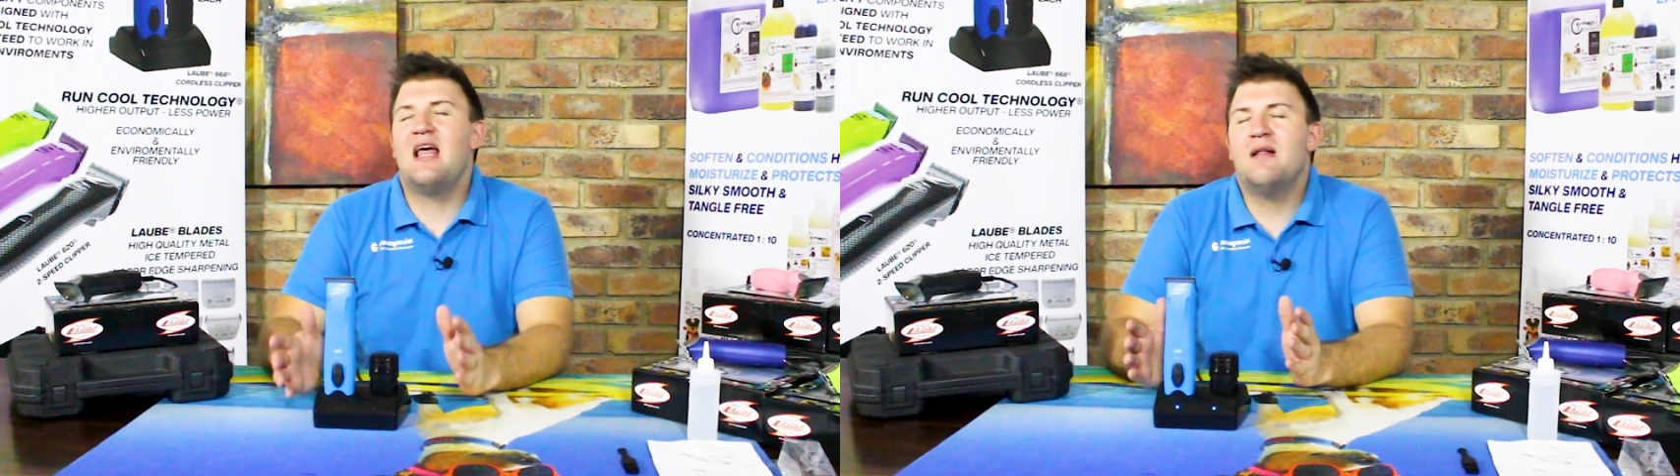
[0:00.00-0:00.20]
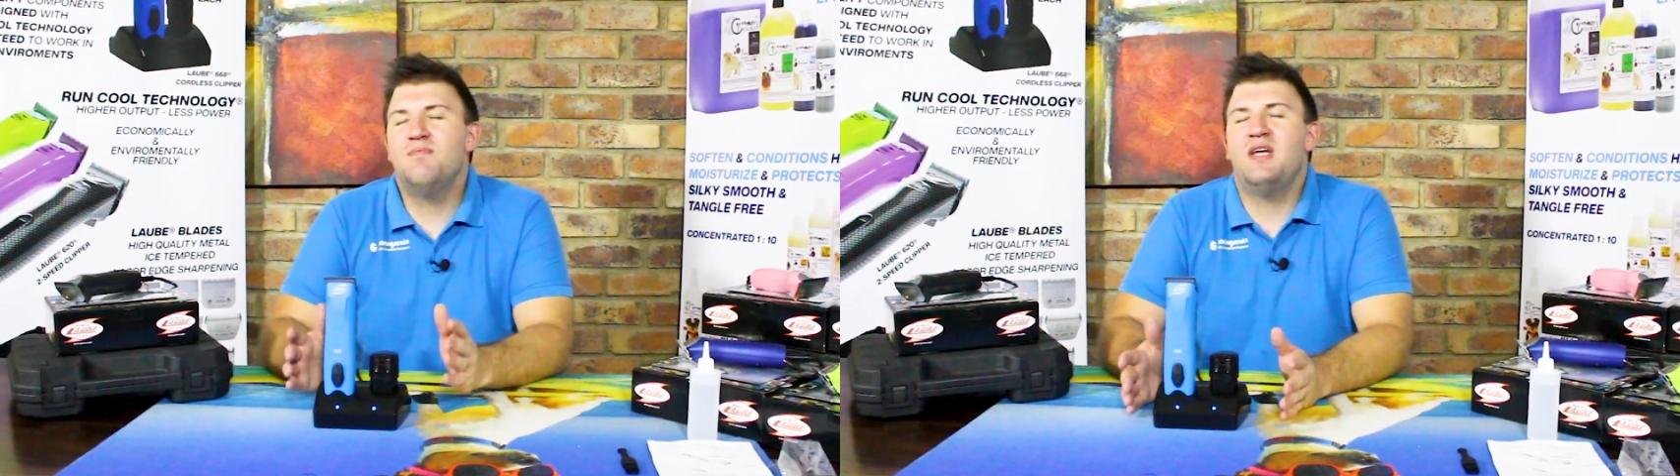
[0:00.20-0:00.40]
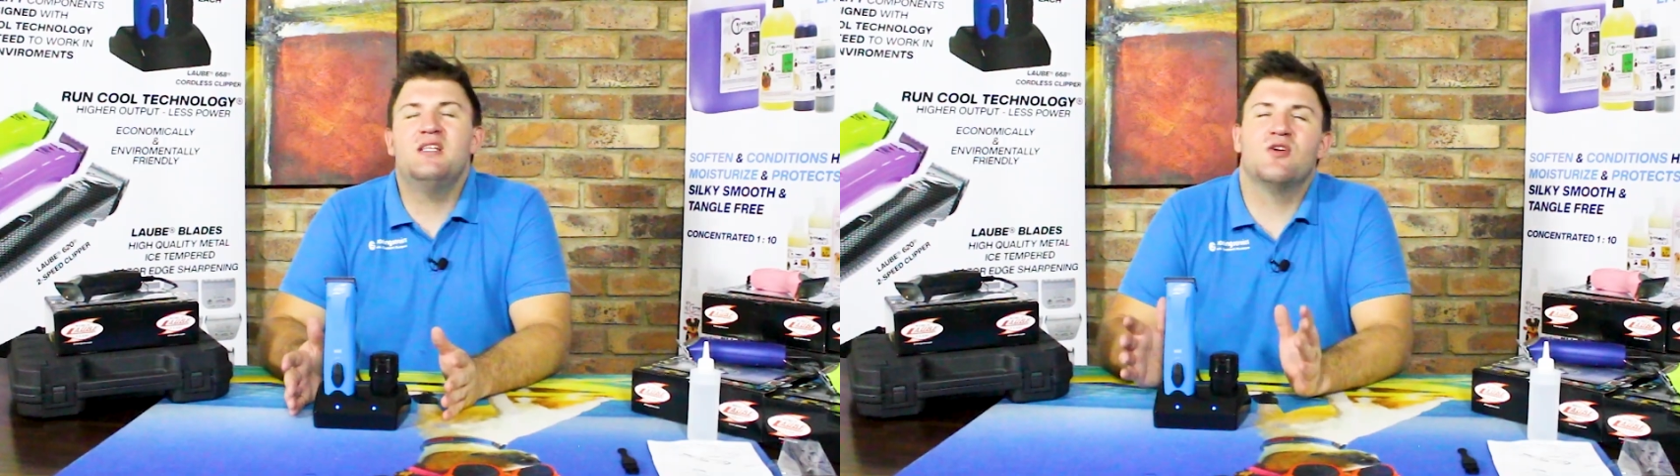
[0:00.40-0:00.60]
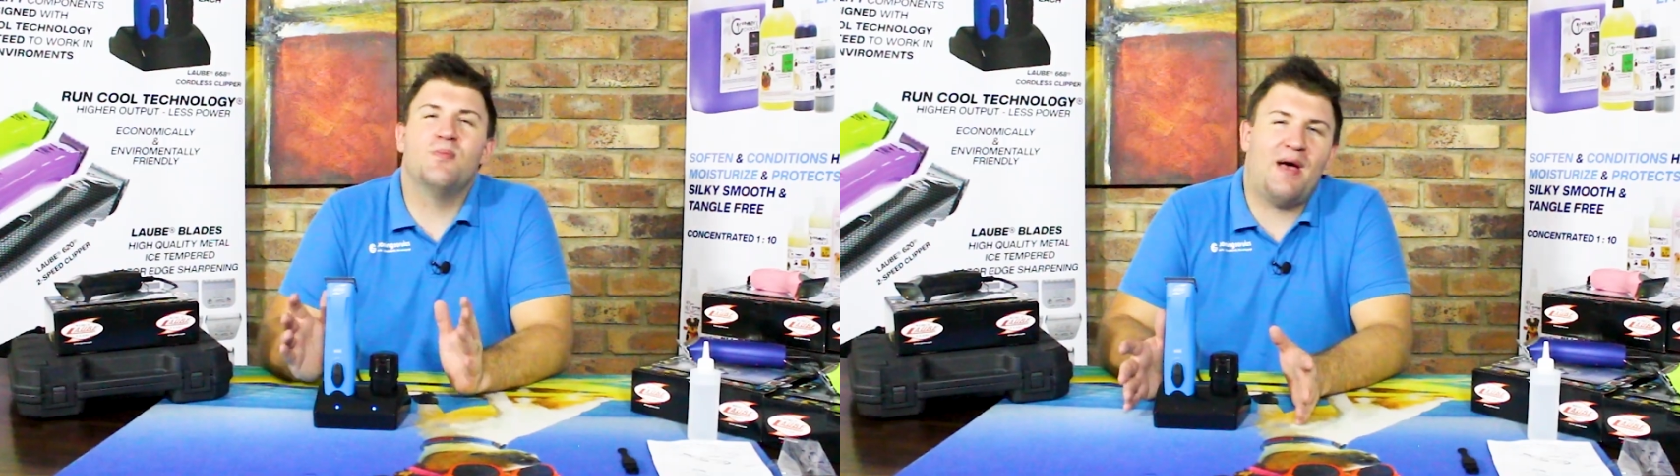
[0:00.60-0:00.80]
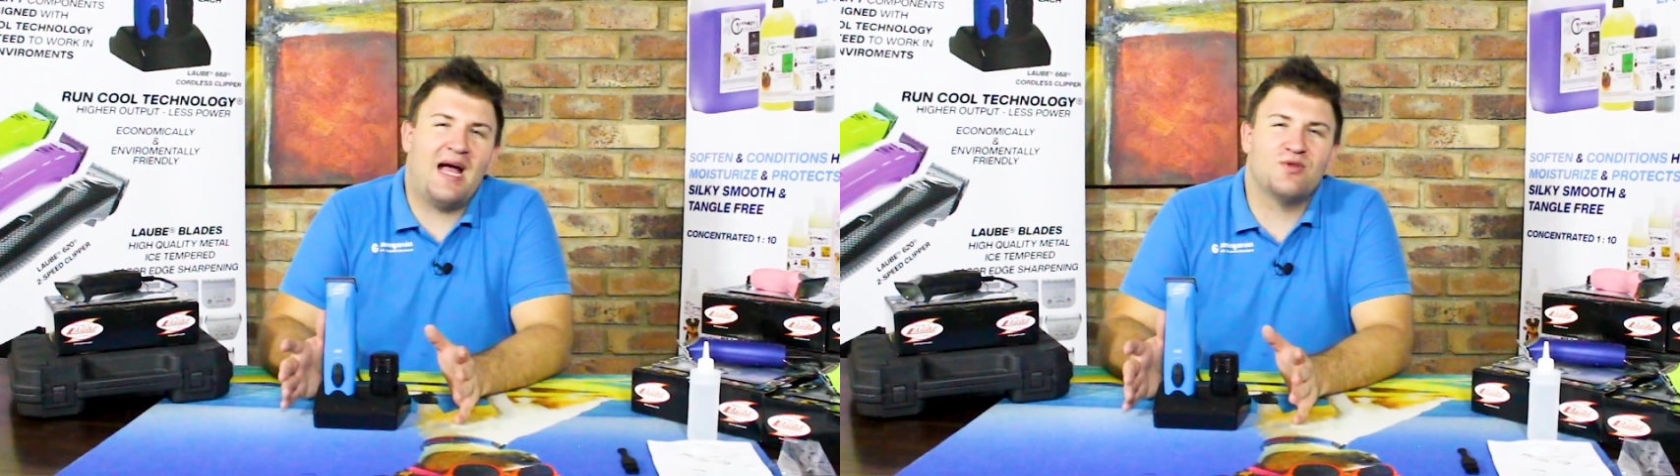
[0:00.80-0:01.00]
that means
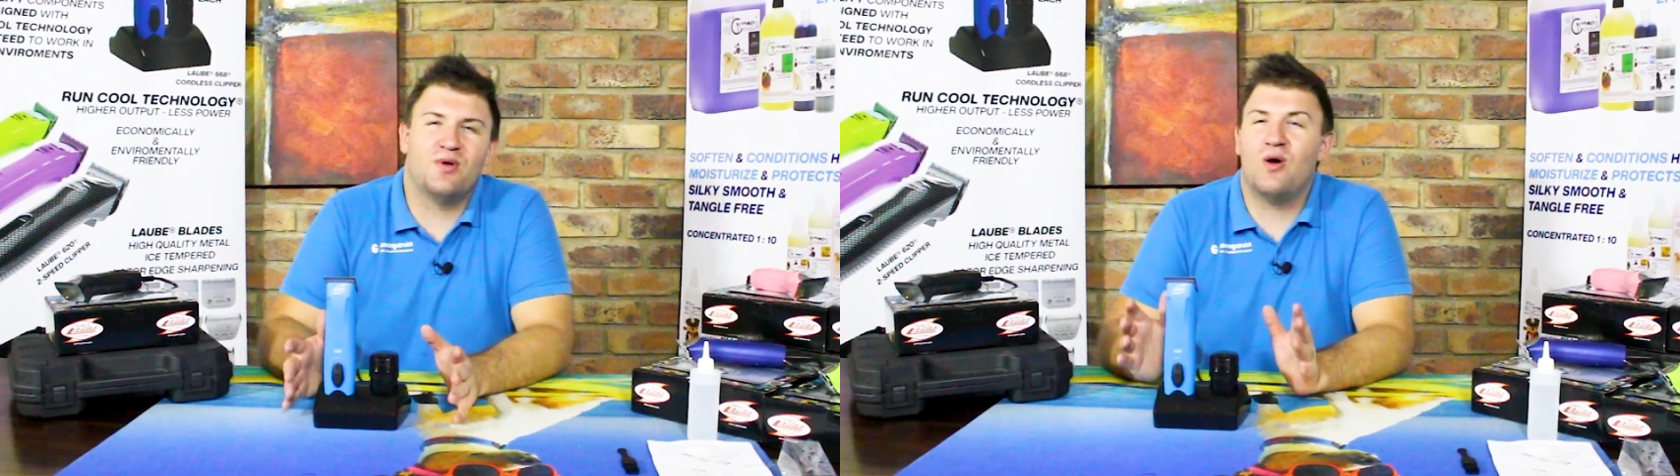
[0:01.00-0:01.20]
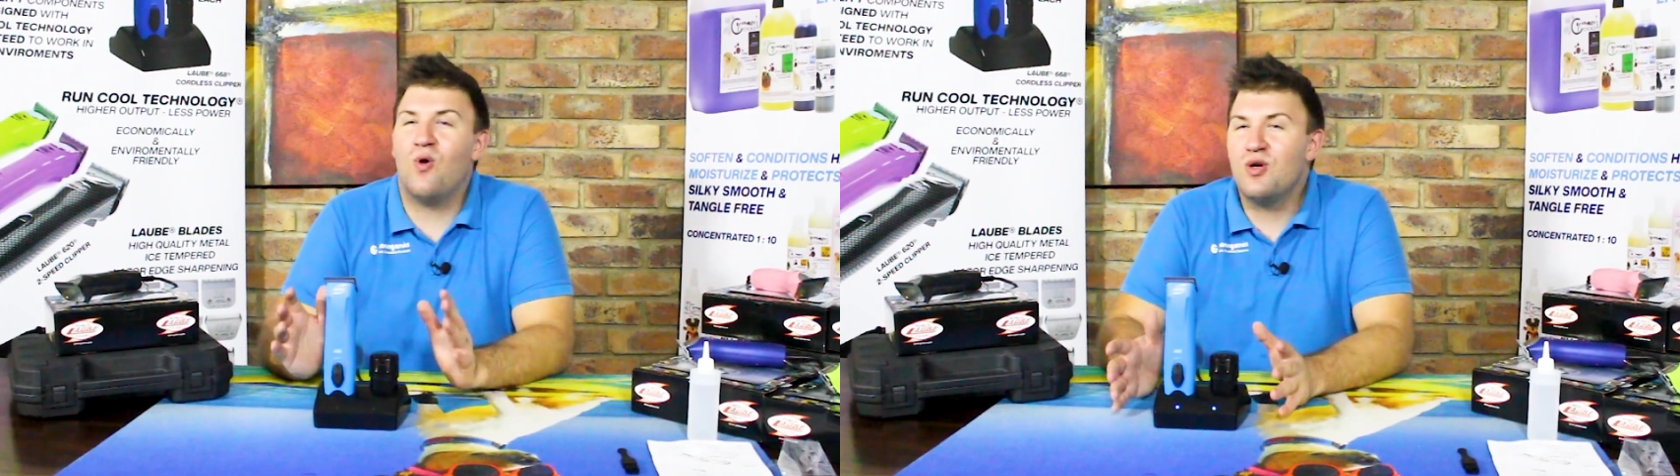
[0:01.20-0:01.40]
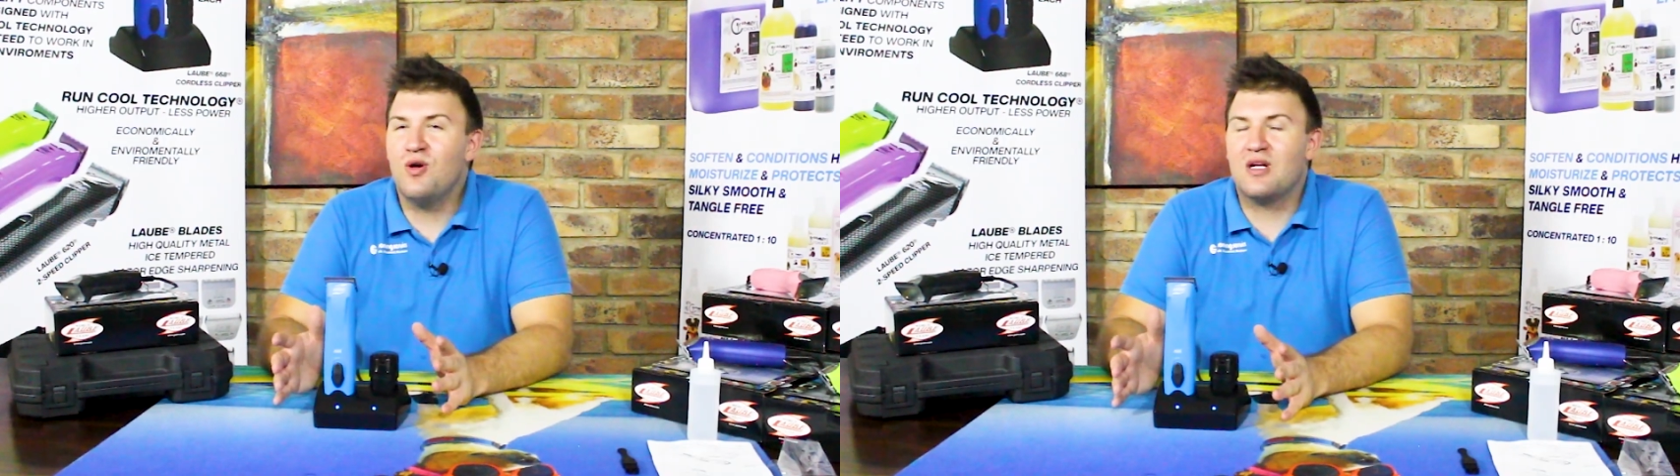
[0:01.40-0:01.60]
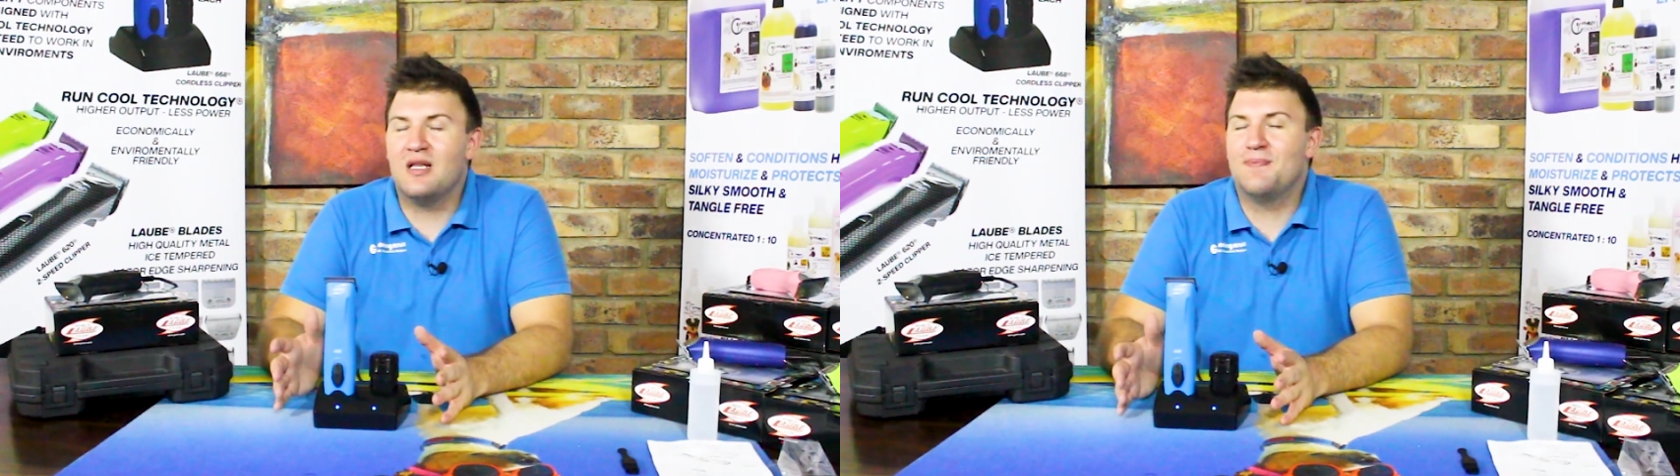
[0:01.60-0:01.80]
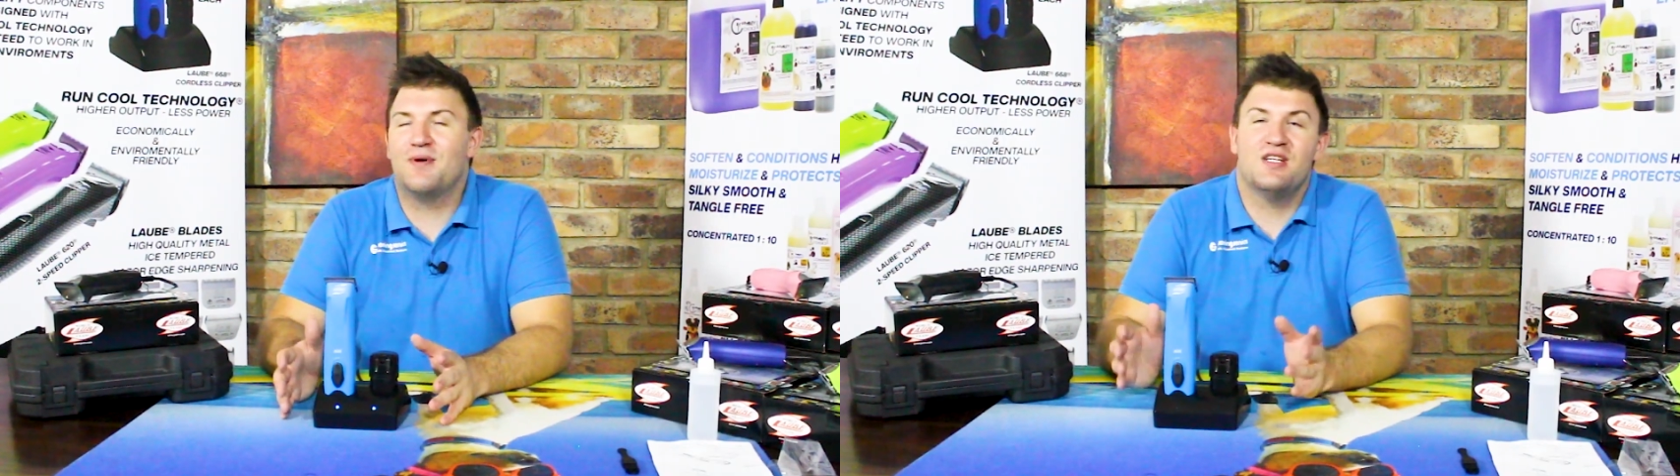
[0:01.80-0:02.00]
your battery or your
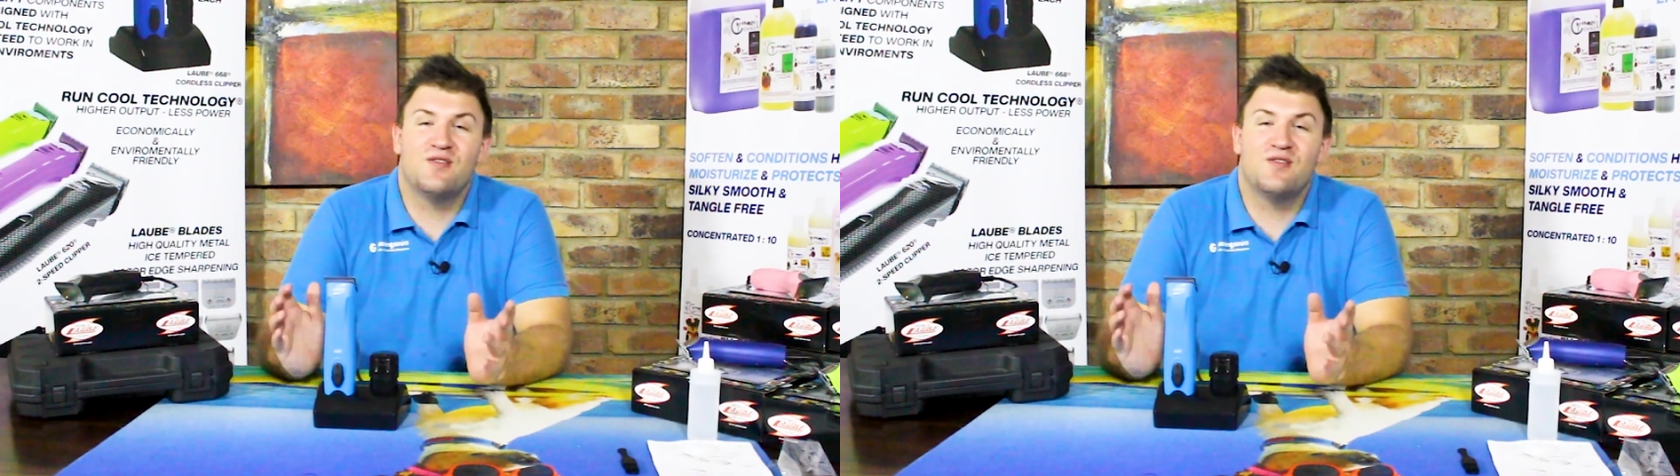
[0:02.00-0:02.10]
clipper